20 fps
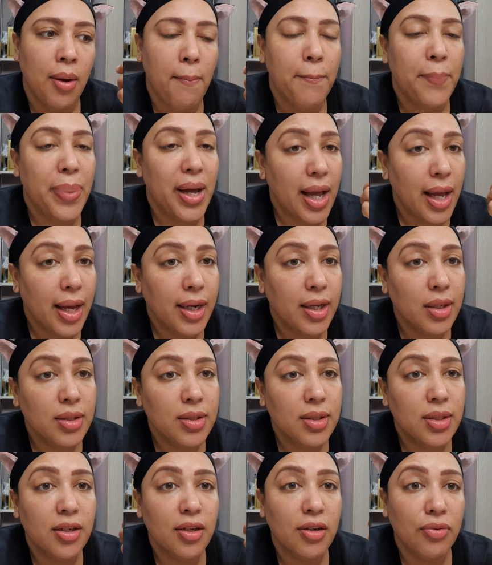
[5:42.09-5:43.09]
but
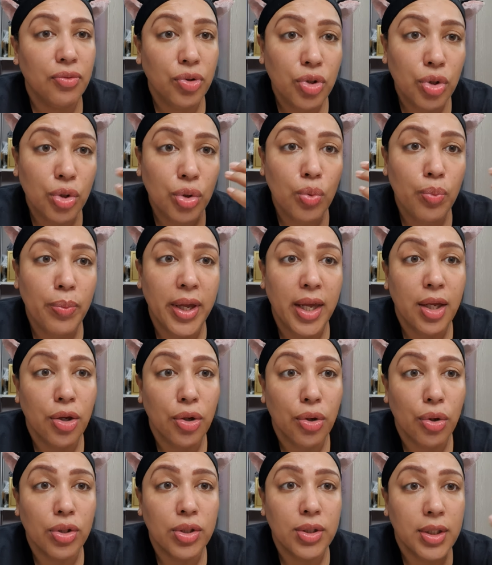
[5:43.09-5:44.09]
it's enough to make
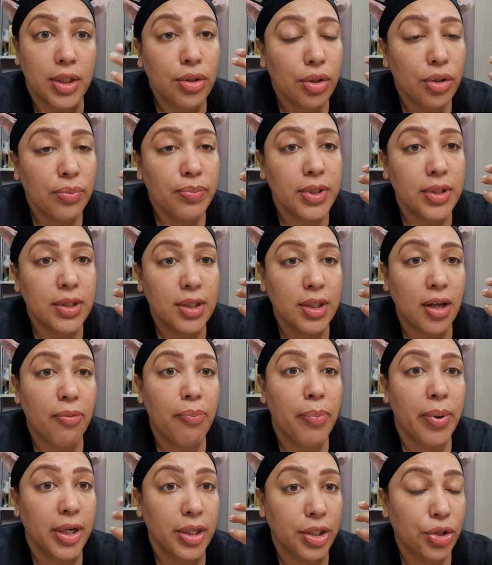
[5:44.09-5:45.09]
your serums and stuff
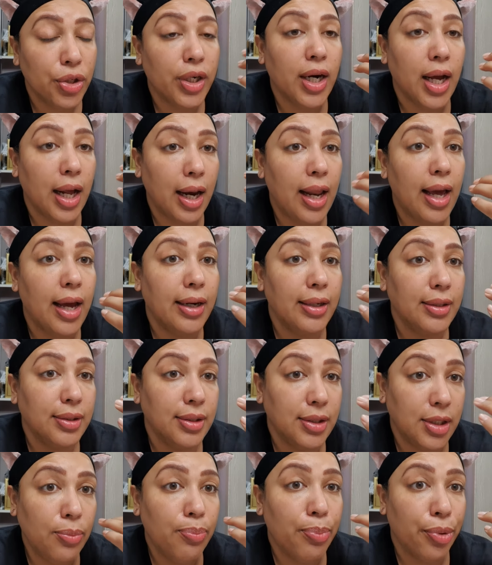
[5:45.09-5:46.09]
penetrate a lot
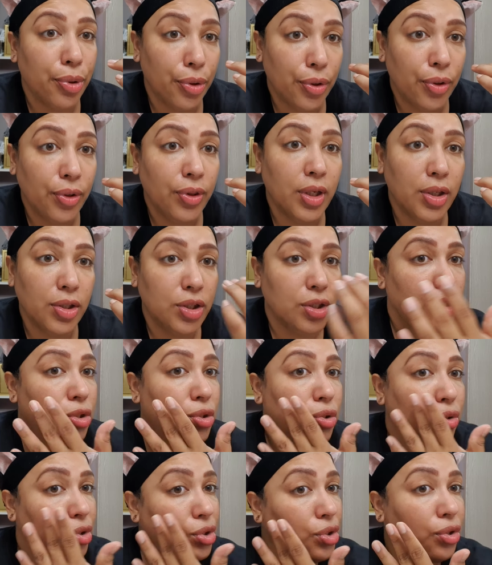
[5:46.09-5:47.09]
deeper than just
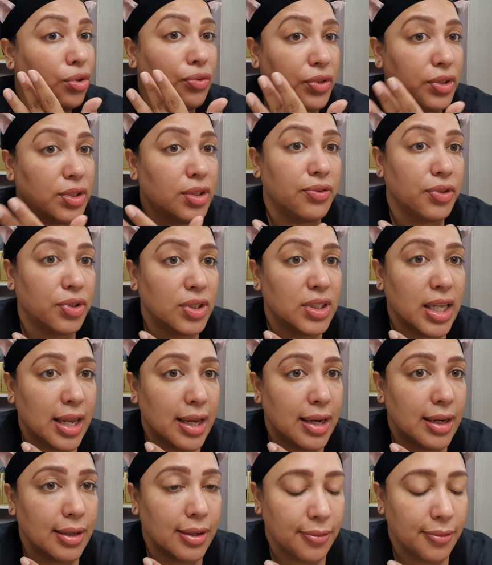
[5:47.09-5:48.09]
your surface of your skin.